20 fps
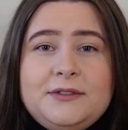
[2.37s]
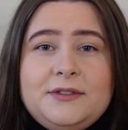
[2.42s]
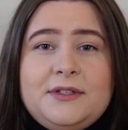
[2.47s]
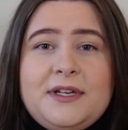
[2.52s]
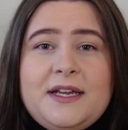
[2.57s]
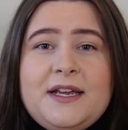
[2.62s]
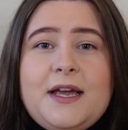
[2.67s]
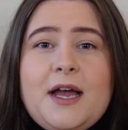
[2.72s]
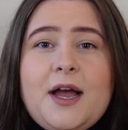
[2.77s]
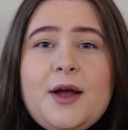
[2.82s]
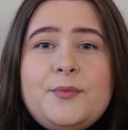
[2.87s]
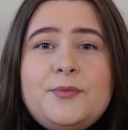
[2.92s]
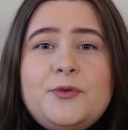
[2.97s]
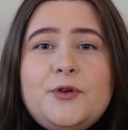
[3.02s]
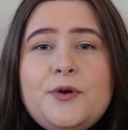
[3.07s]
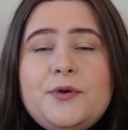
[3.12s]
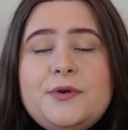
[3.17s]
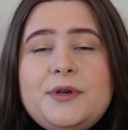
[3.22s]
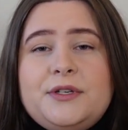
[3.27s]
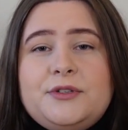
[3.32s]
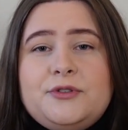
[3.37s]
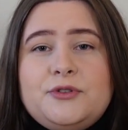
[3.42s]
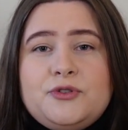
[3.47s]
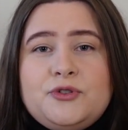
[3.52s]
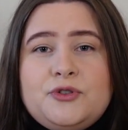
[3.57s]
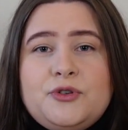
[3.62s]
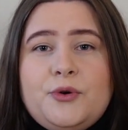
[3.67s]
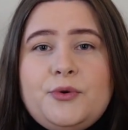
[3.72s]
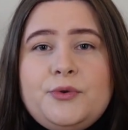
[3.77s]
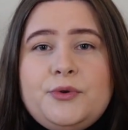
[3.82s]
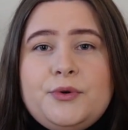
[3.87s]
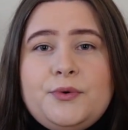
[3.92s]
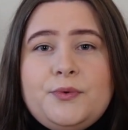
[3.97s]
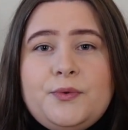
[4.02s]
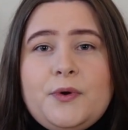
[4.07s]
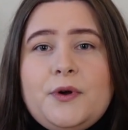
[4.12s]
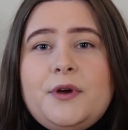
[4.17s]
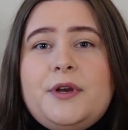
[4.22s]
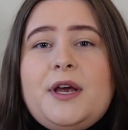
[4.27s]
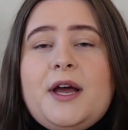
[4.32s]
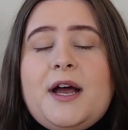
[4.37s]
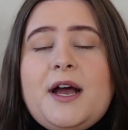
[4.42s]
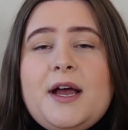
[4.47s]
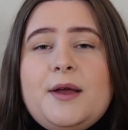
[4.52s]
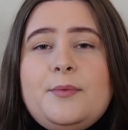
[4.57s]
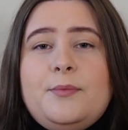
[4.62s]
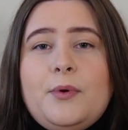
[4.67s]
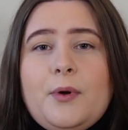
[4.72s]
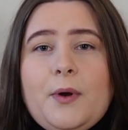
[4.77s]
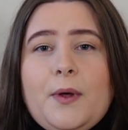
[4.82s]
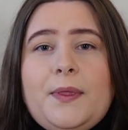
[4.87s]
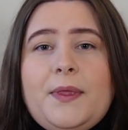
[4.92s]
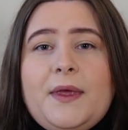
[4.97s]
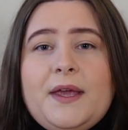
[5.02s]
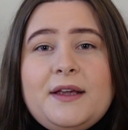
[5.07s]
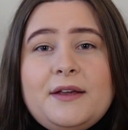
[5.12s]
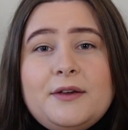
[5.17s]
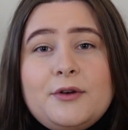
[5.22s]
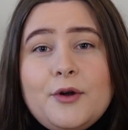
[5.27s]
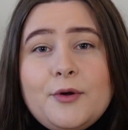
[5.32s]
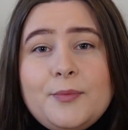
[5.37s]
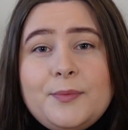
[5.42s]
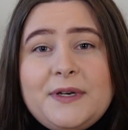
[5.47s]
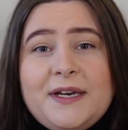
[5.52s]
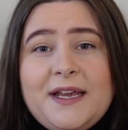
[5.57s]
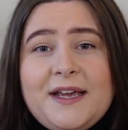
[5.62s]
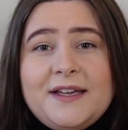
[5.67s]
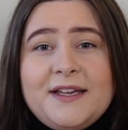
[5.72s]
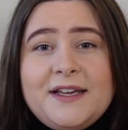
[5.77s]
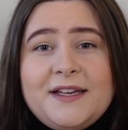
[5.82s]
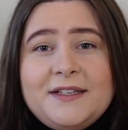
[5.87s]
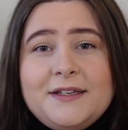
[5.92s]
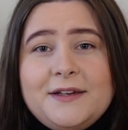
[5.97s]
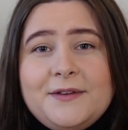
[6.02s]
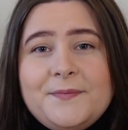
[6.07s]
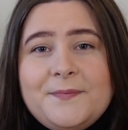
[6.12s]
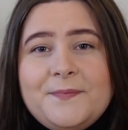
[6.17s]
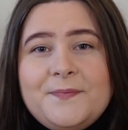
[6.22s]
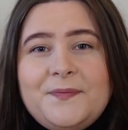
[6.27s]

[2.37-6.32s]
Today I'm going to show you what I bought in Copenhagen,